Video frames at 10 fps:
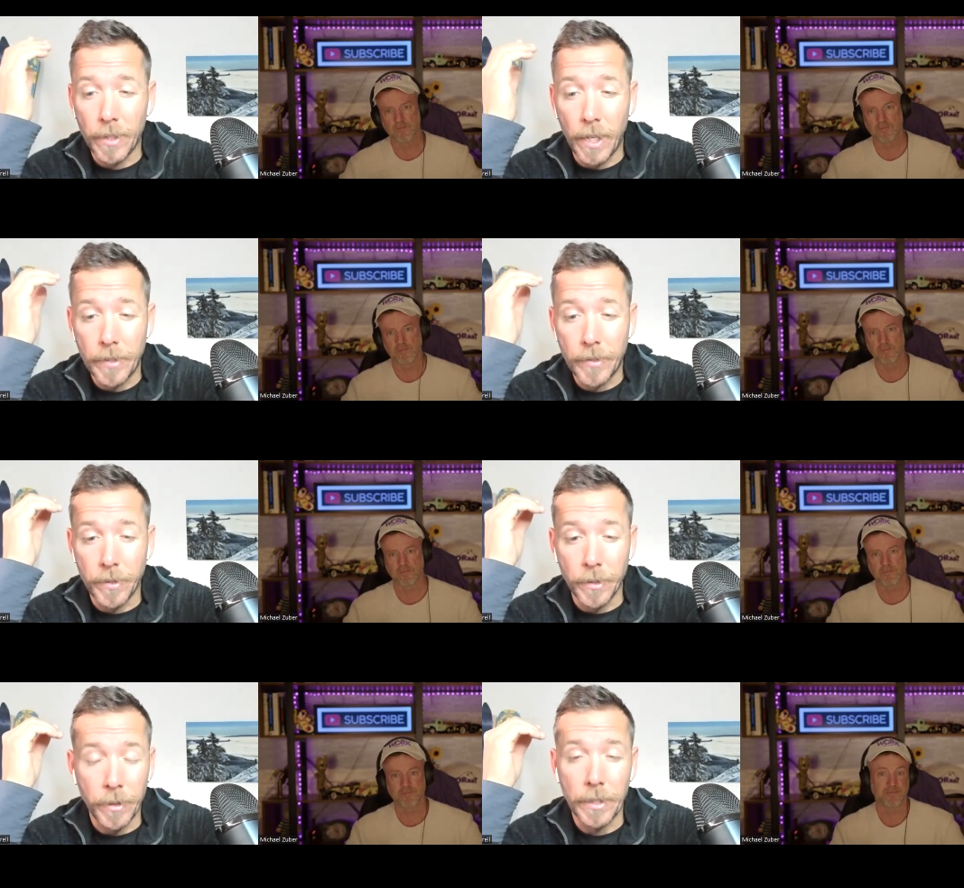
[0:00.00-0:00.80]
Speaker 1: cost,
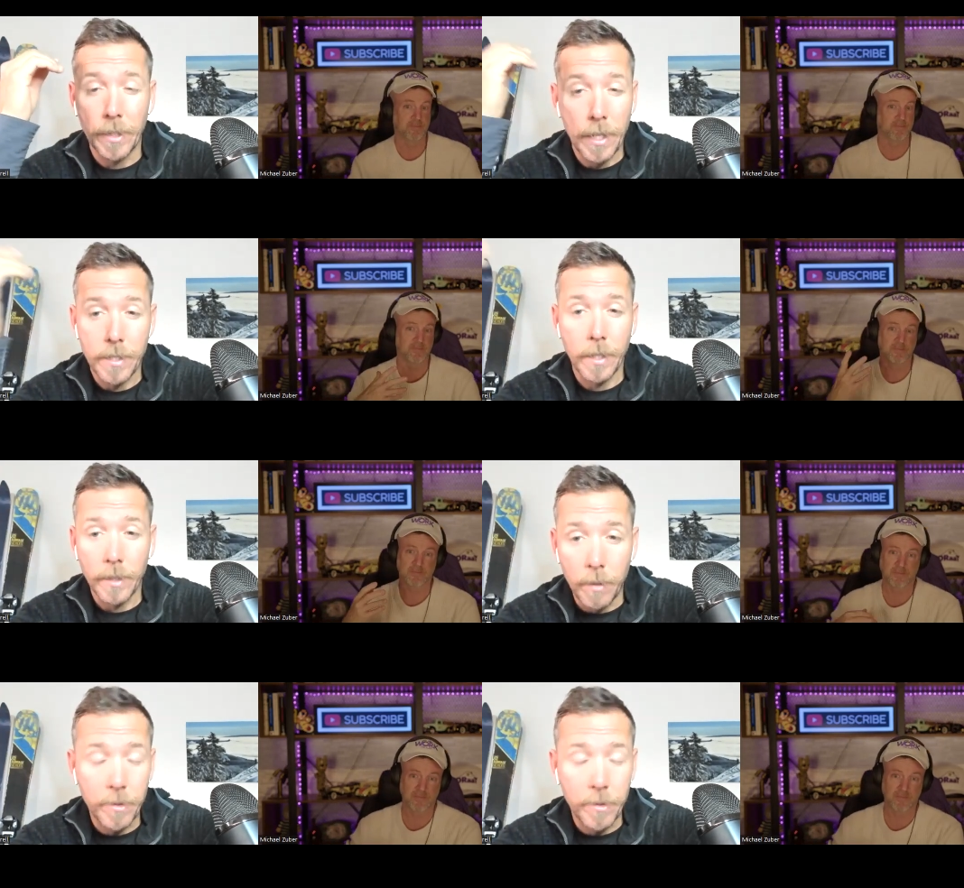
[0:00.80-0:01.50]
you need less income